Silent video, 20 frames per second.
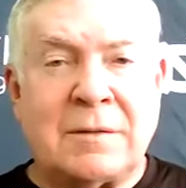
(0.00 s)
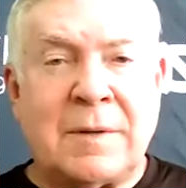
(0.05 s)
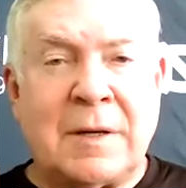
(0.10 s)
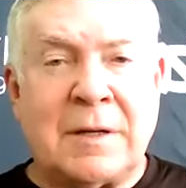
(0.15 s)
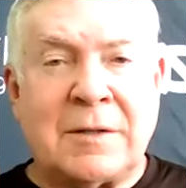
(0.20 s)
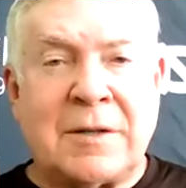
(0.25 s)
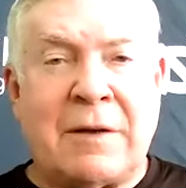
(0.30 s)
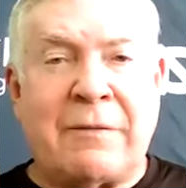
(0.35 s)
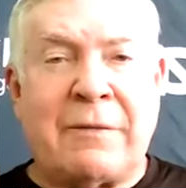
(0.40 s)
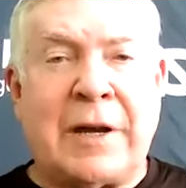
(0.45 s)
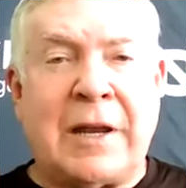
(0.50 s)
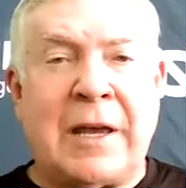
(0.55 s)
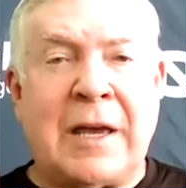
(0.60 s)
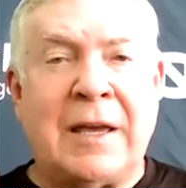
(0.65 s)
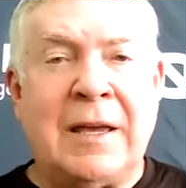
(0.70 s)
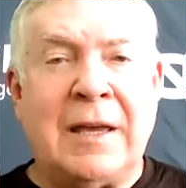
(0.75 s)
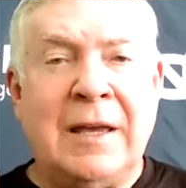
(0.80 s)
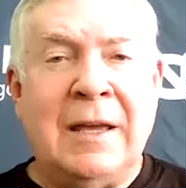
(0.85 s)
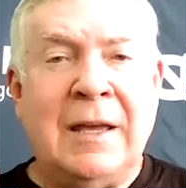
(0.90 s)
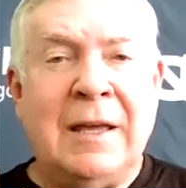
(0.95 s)
It's every
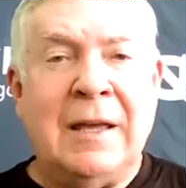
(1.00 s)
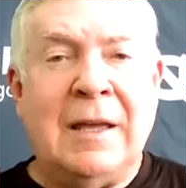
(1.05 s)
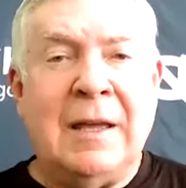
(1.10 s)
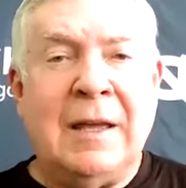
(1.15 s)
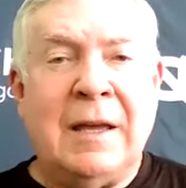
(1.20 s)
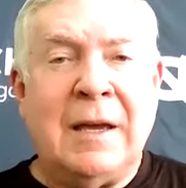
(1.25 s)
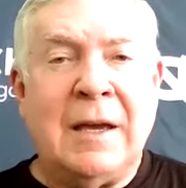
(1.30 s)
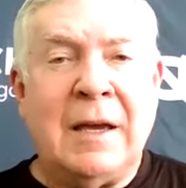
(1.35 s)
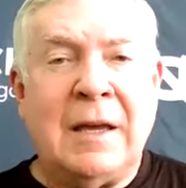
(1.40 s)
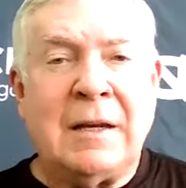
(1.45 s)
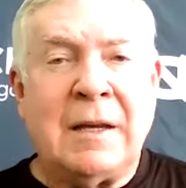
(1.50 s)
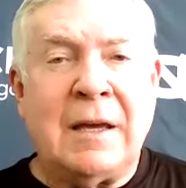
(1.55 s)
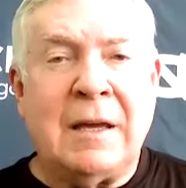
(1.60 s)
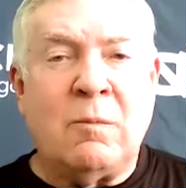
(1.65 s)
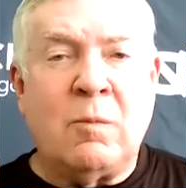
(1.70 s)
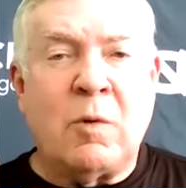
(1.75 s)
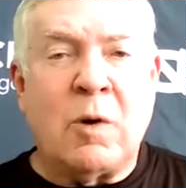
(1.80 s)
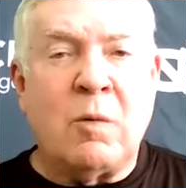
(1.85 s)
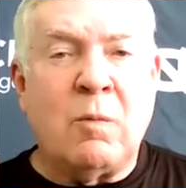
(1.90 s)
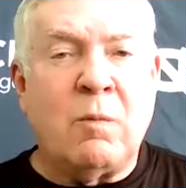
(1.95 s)
day,
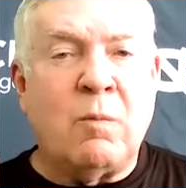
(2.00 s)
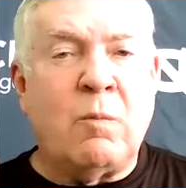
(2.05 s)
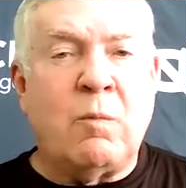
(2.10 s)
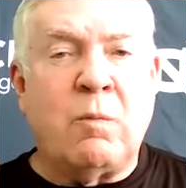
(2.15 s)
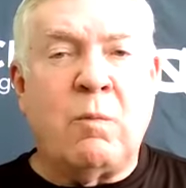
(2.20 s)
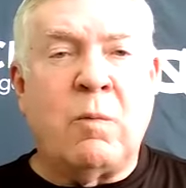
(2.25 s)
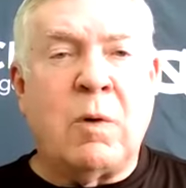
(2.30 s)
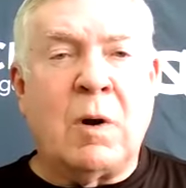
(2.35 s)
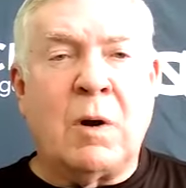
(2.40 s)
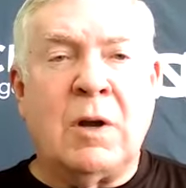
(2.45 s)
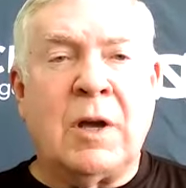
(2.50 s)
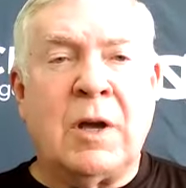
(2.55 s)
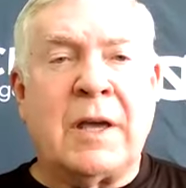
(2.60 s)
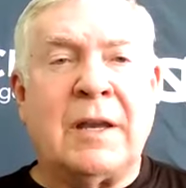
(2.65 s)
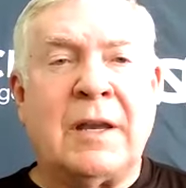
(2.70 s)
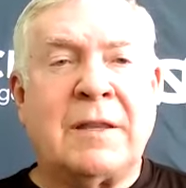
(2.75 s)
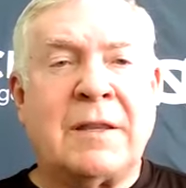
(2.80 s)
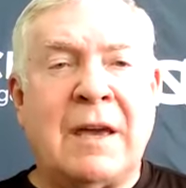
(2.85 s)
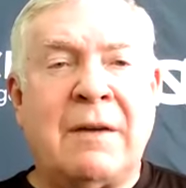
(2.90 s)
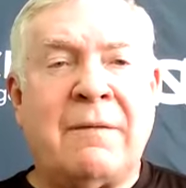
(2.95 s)
and we're
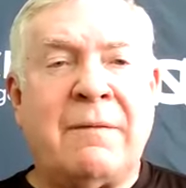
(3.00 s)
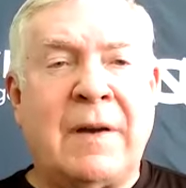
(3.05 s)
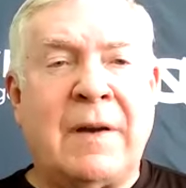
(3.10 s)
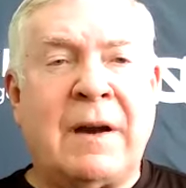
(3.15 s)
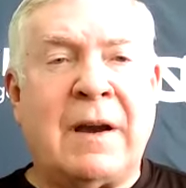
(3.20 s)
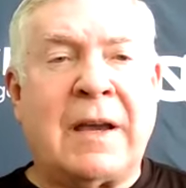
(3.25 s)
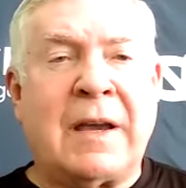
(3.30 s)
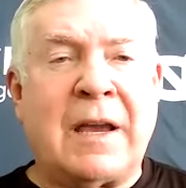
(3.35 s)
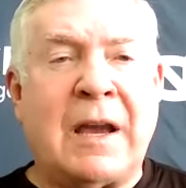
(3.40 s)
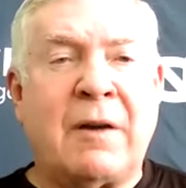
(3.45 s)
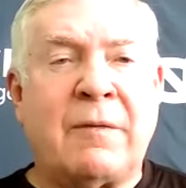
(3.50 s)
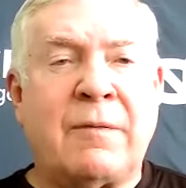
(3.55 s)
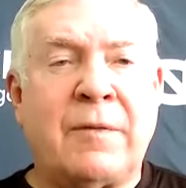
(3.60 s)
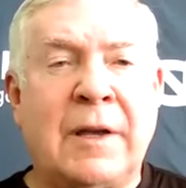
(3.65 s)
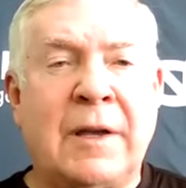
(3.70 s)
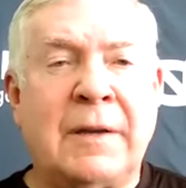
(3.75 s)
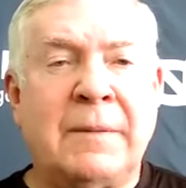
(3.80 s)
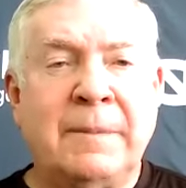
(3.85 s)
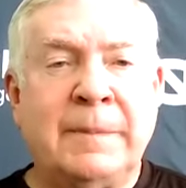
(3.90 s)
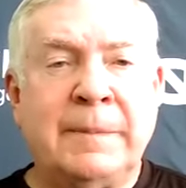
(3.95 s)
looking at that very
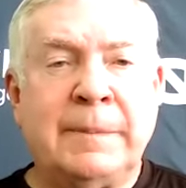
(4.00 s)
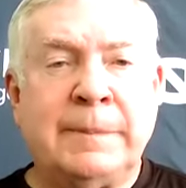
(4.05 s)
carefully.